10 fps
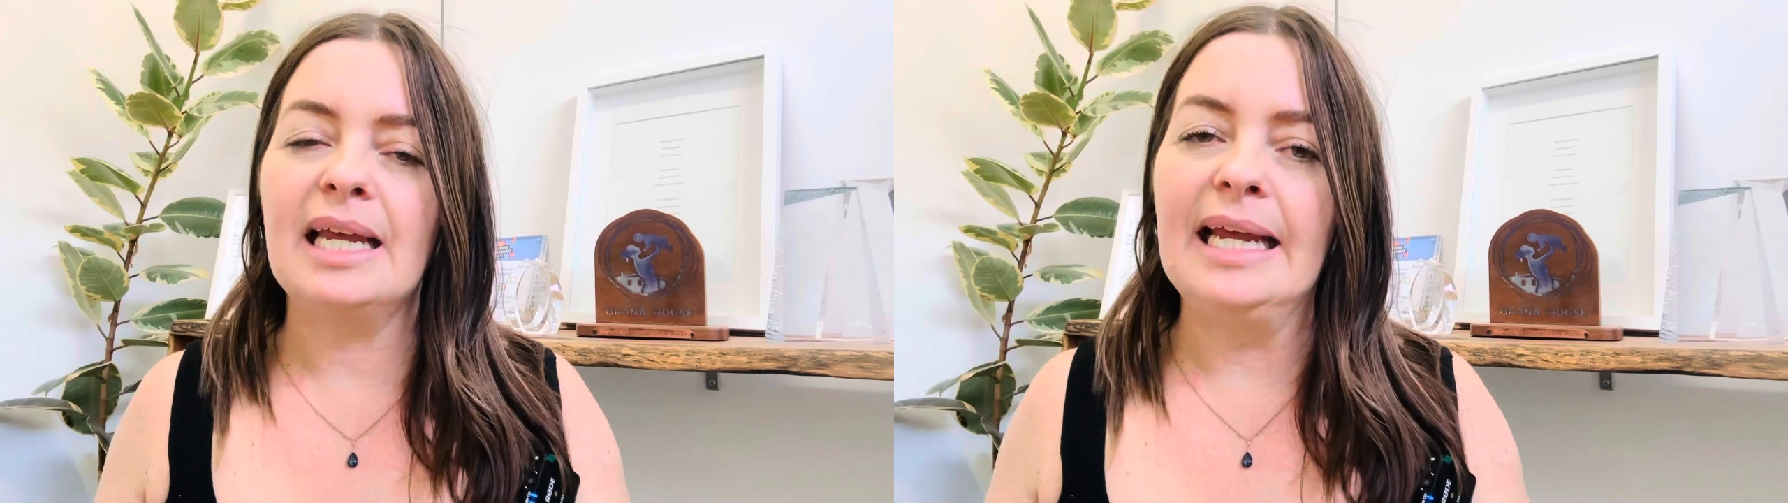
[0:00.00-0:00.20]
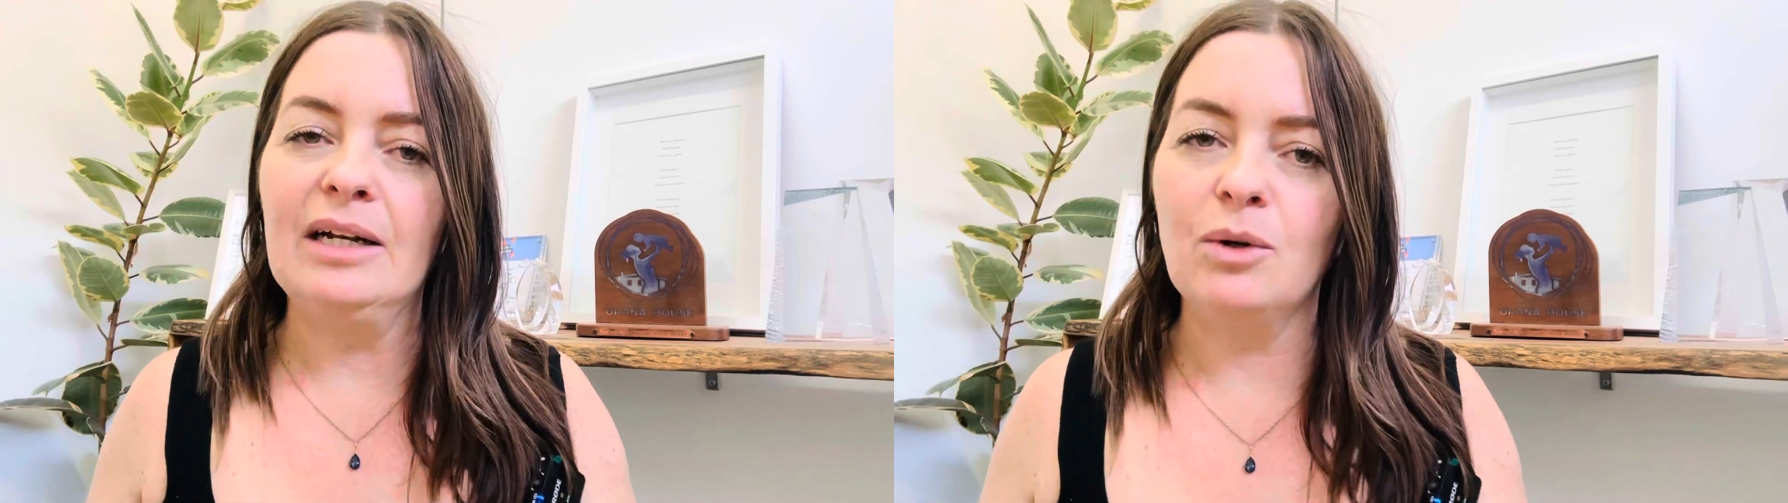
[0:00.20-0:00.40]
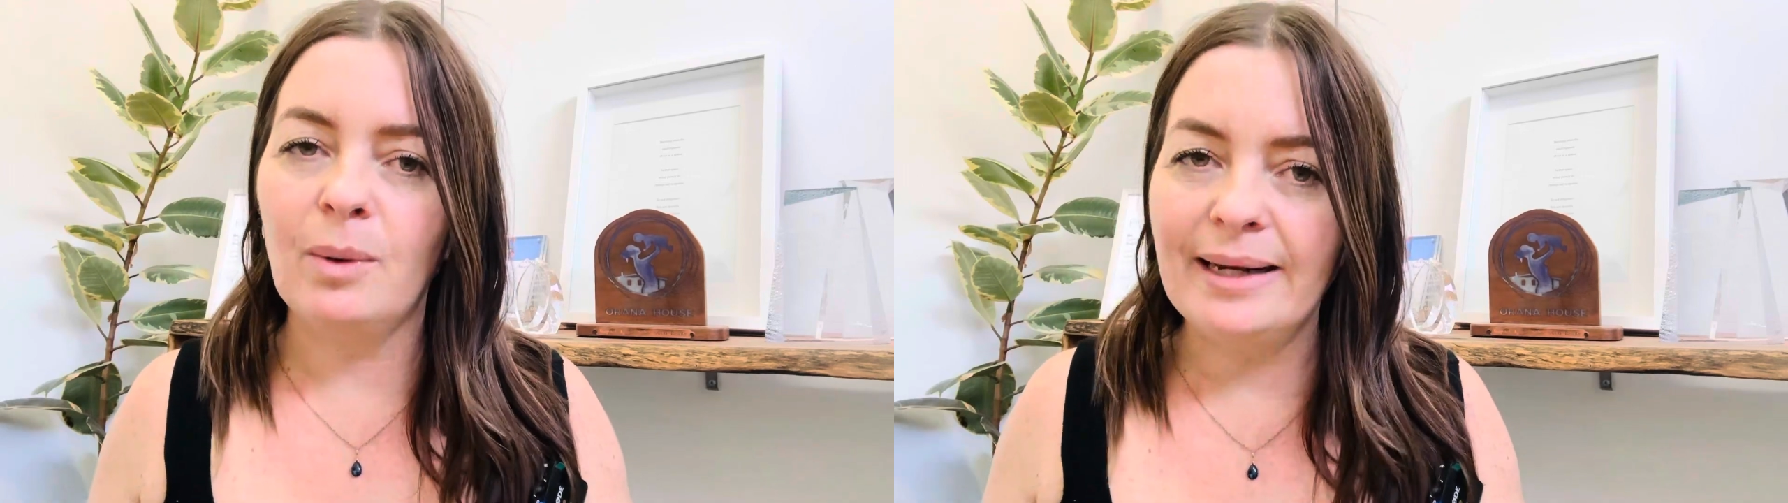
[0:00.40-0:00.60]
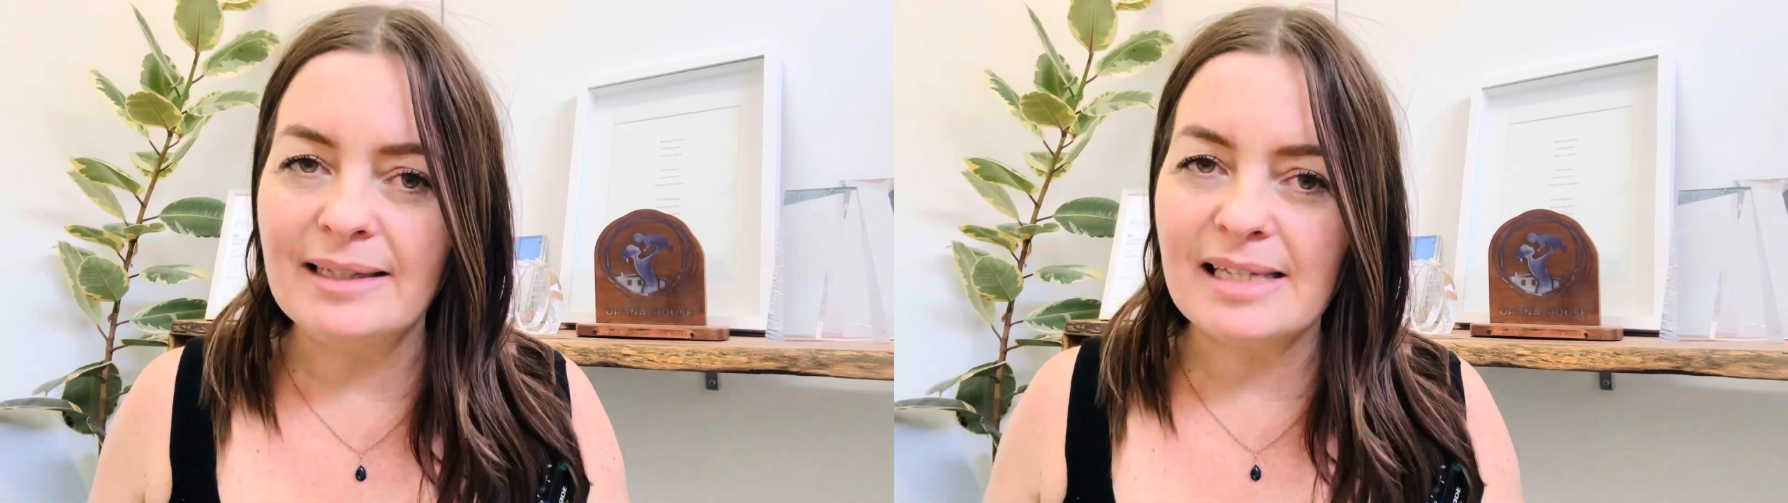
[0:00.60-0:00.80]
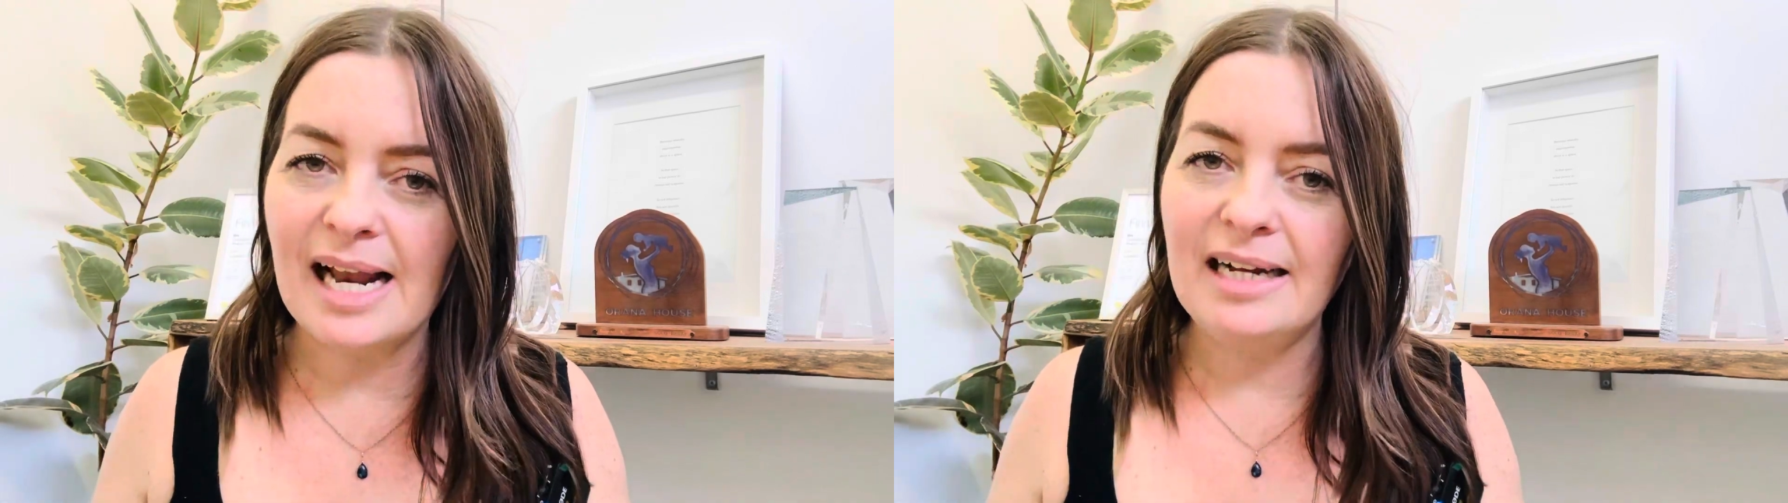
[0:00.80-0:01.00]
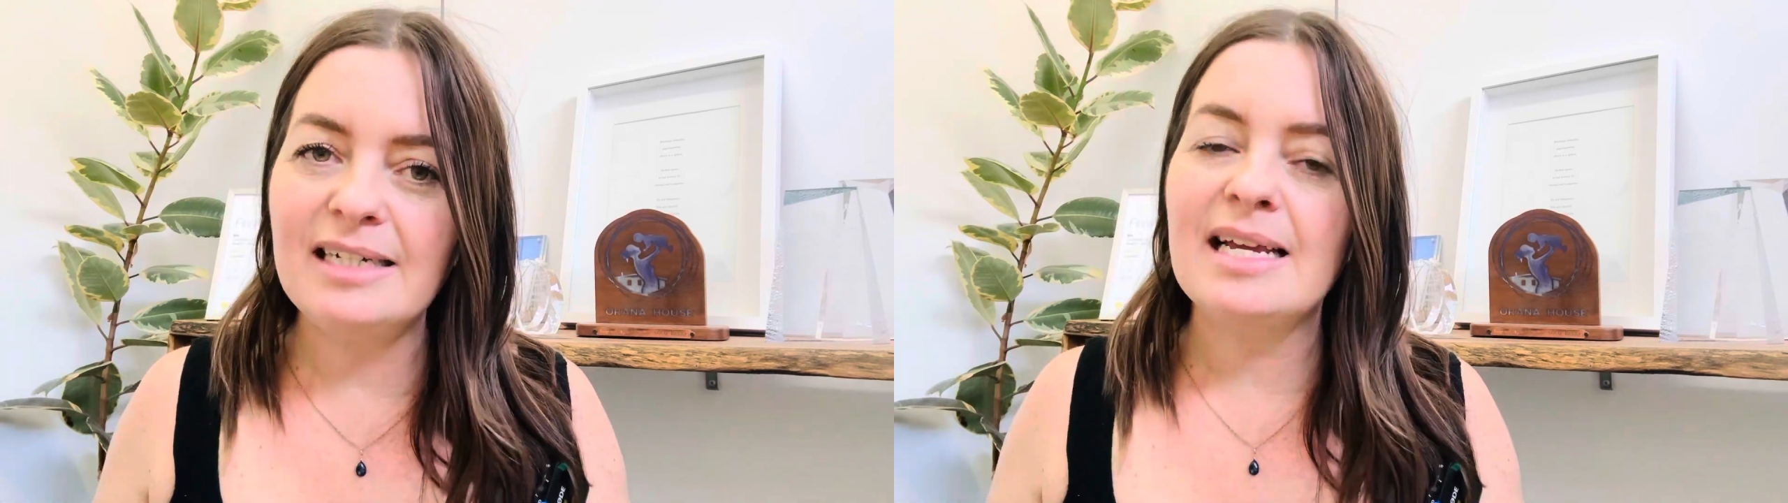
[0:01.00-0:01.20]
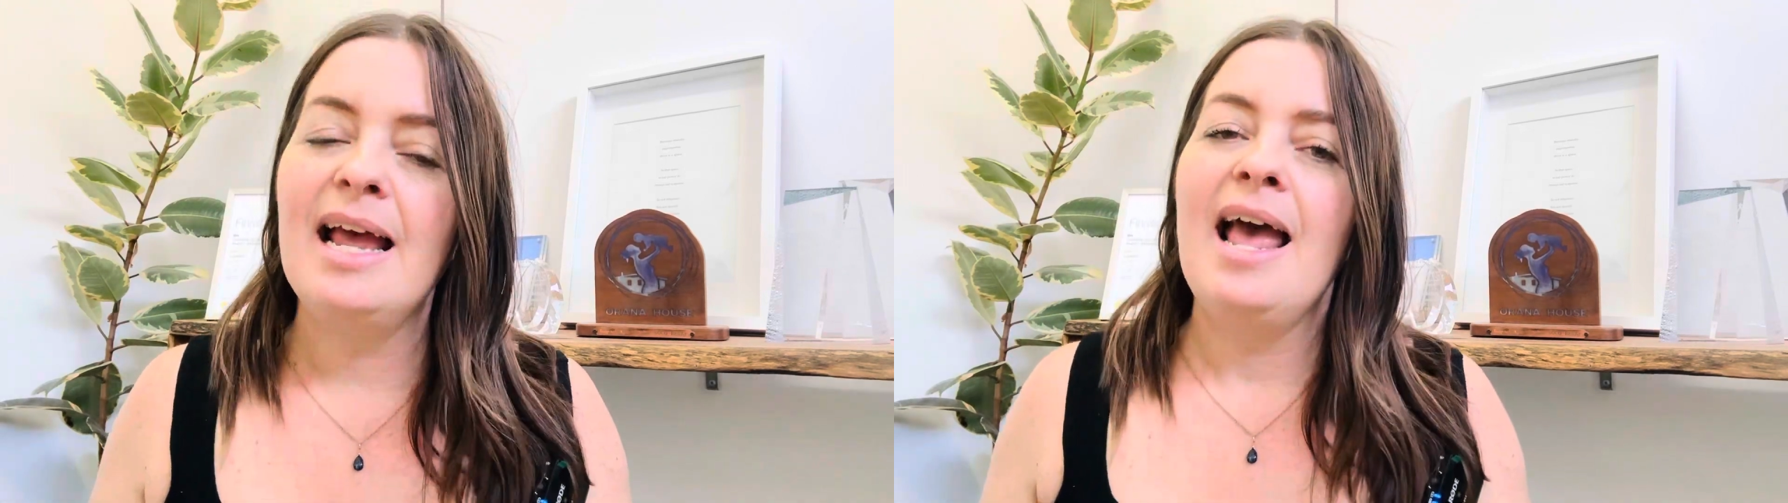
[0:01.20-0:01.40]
in Queensland.